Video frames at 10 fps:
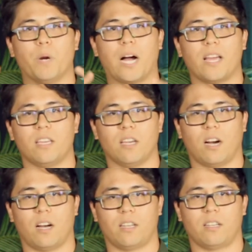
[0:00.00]
by
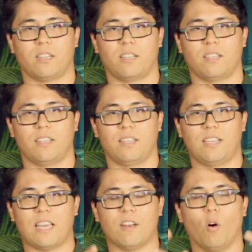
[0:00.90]
God
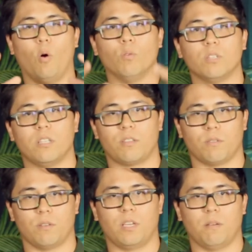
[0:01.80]
and only
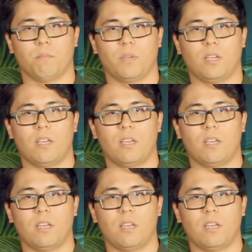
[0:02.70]
through Him.